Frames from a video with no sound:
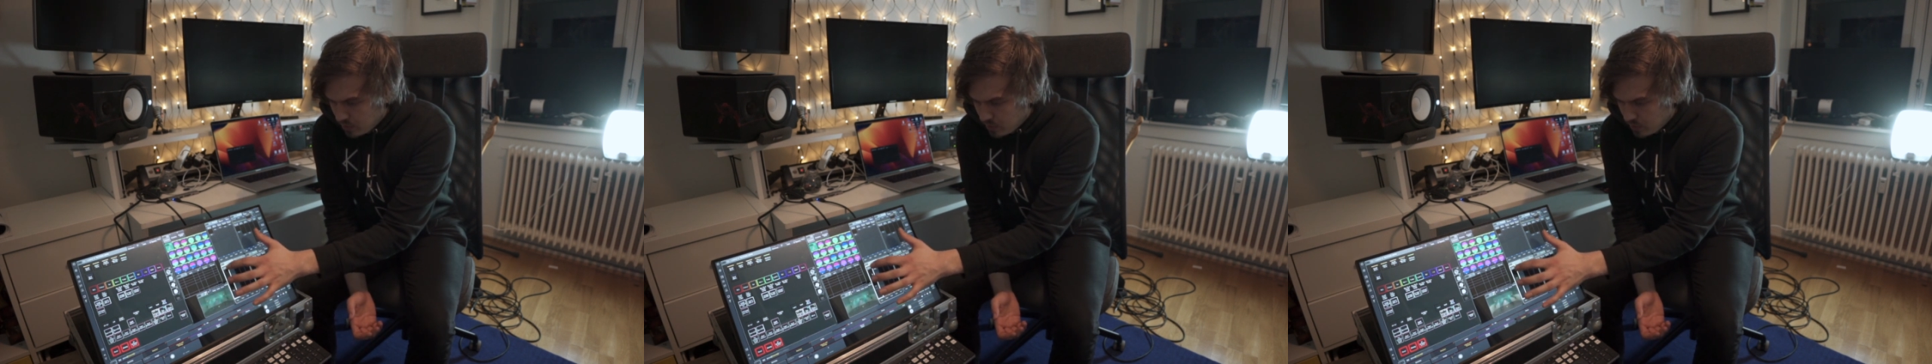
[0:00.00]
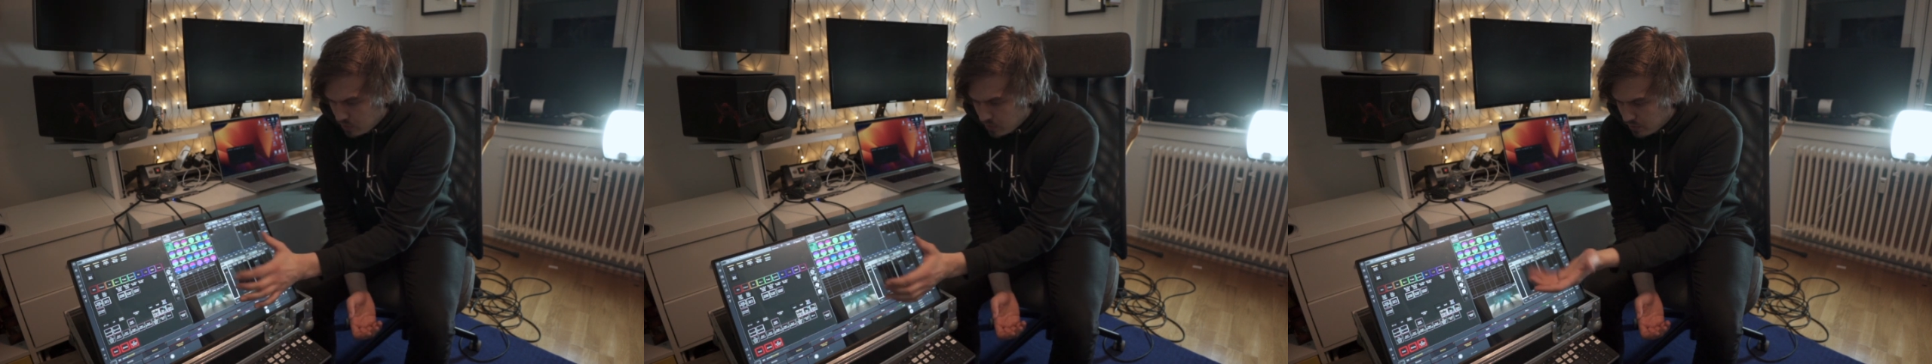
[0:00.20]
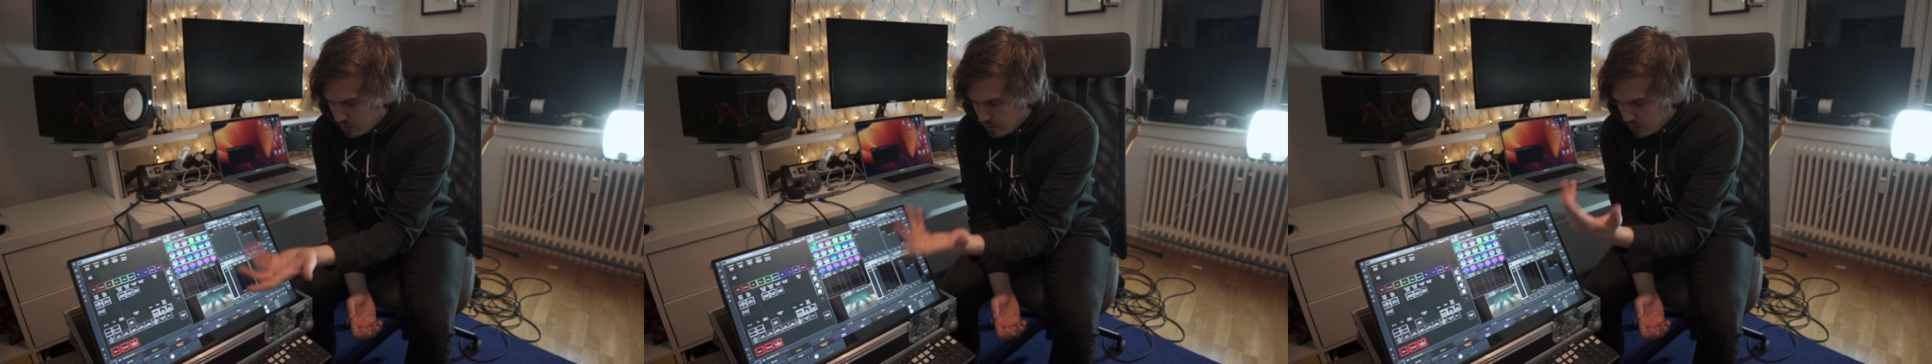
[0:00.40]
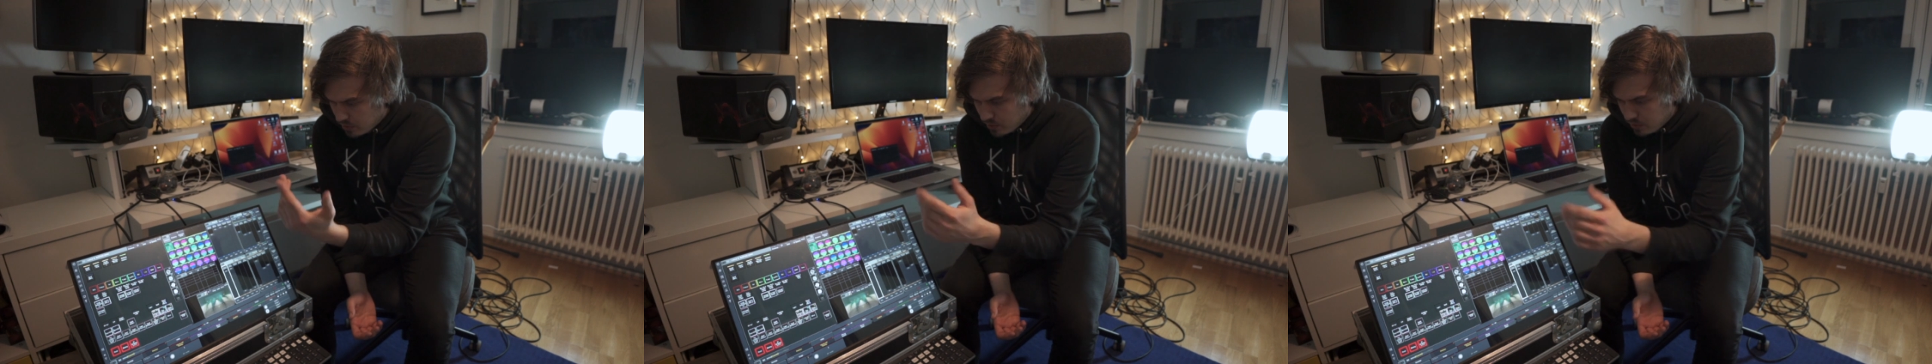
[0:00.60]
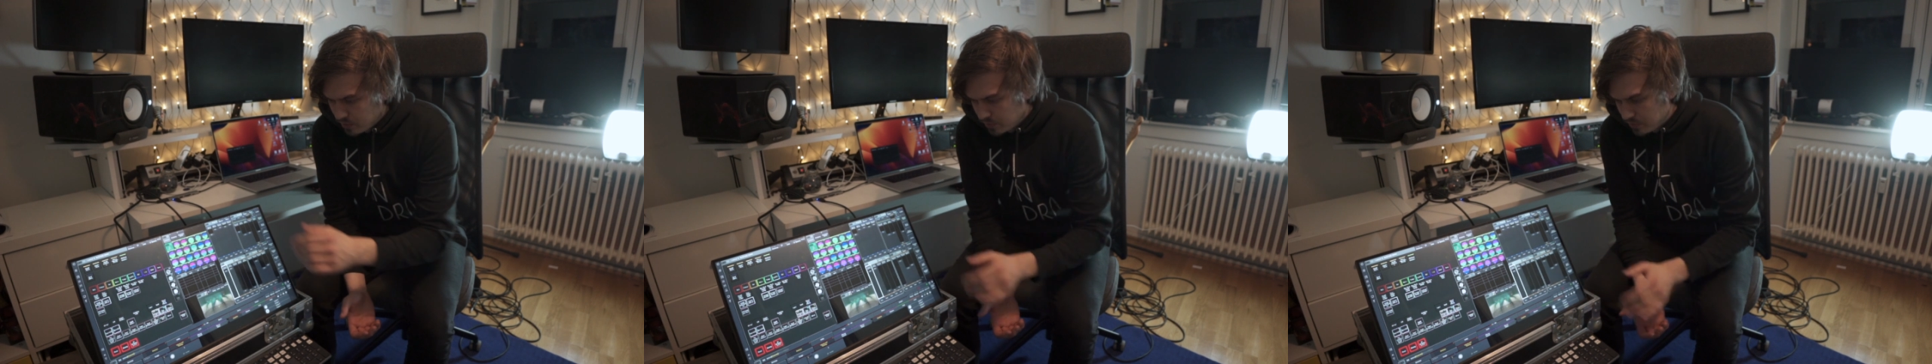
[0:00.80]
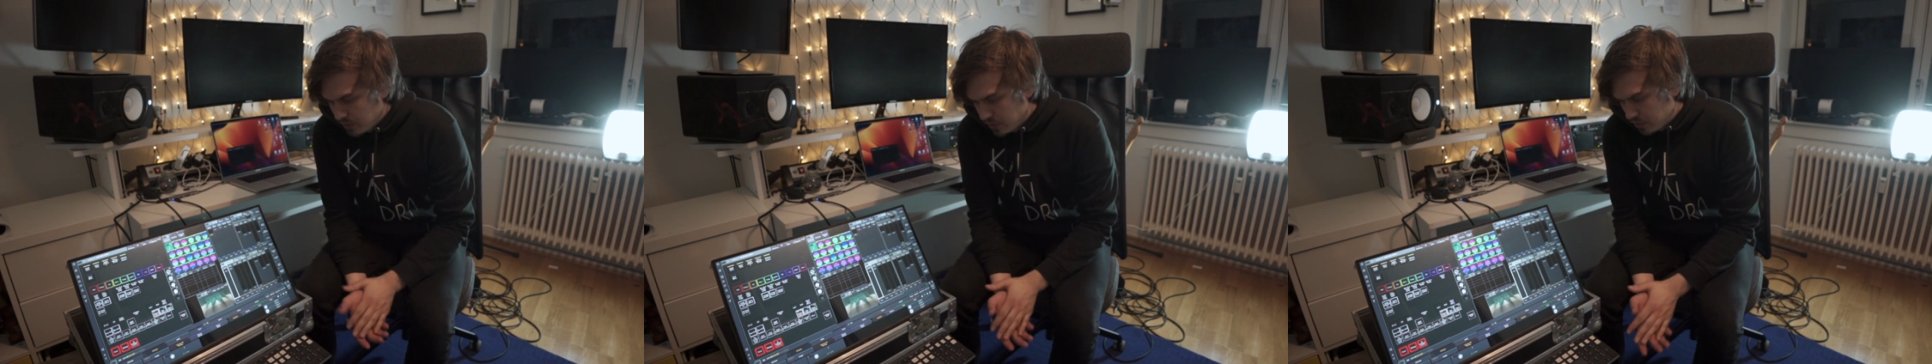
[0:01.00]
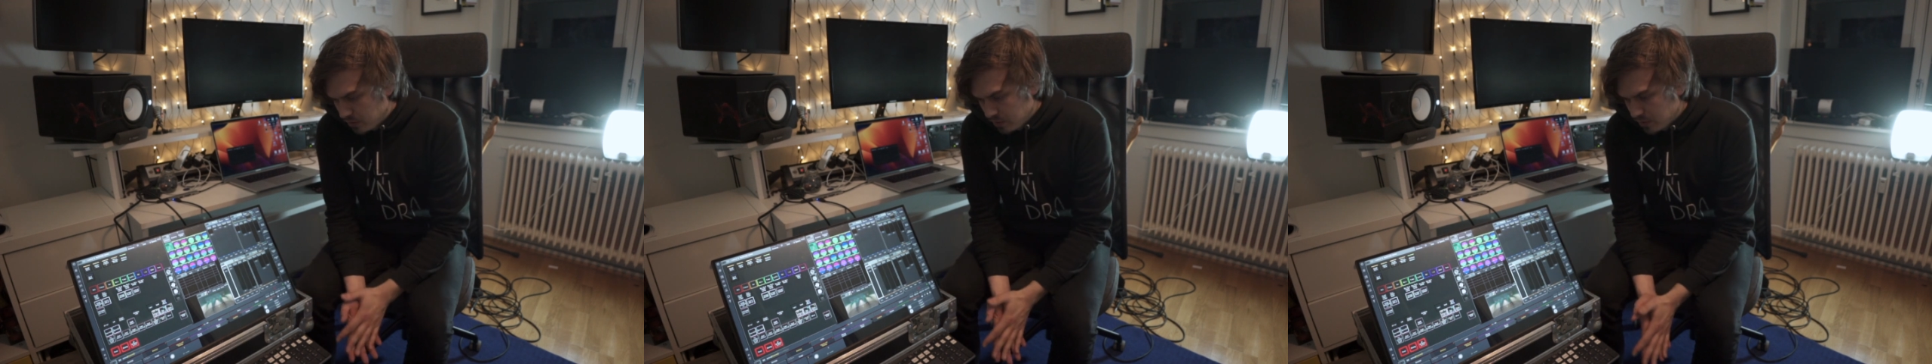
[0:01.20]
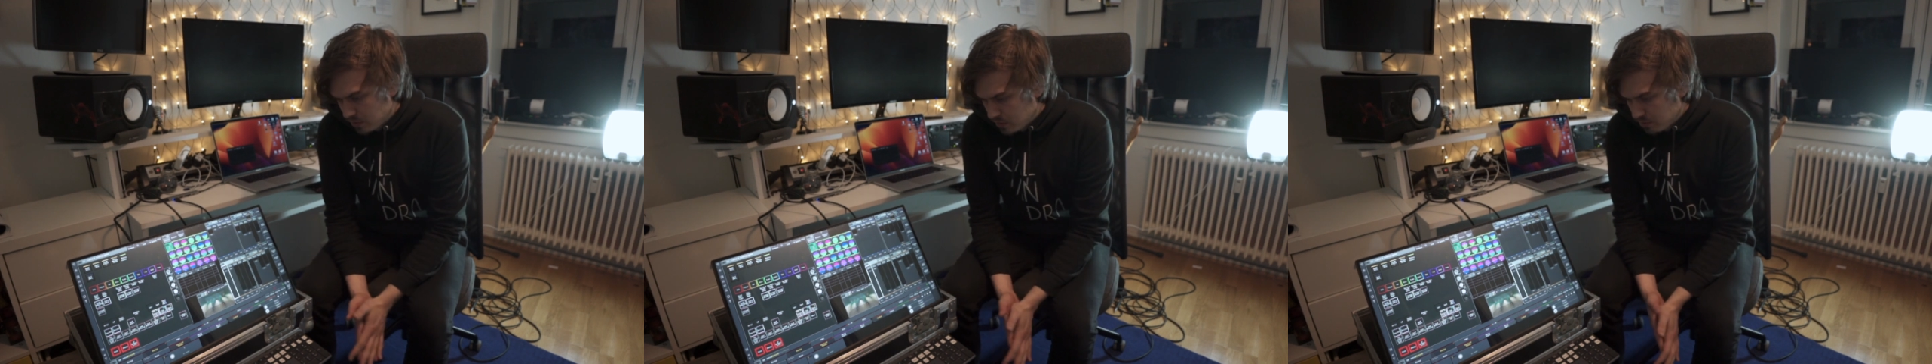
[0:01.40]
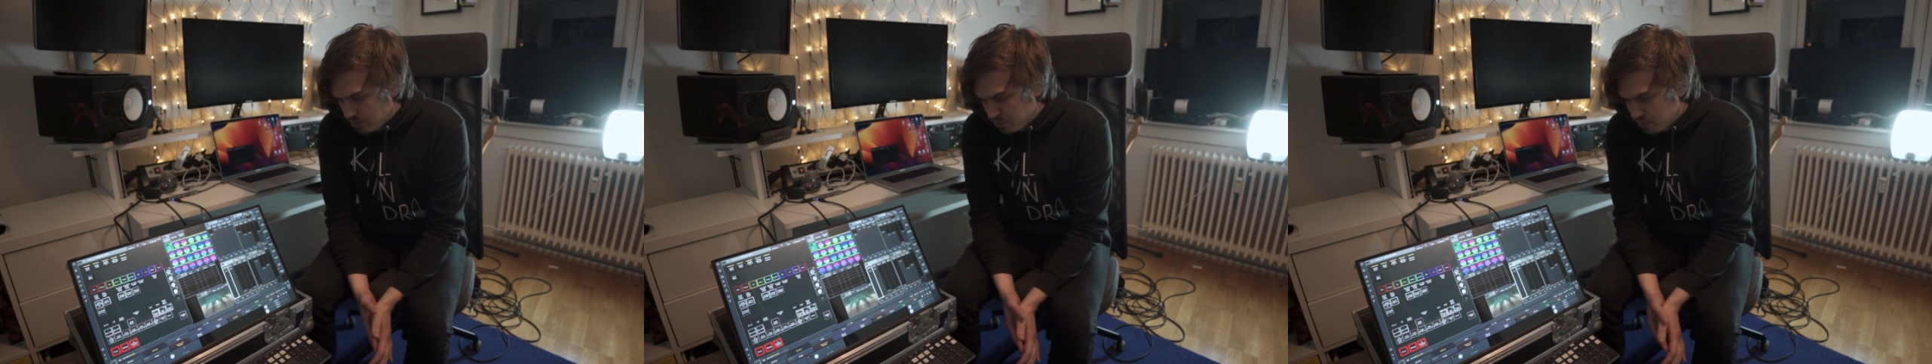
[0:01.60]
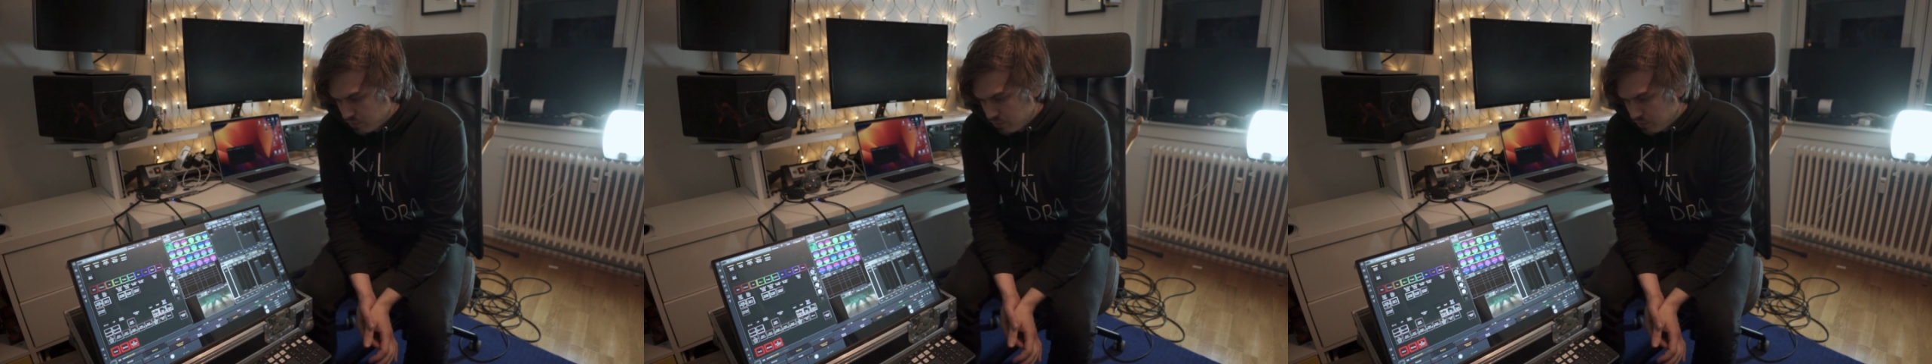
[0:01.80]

All the like uh,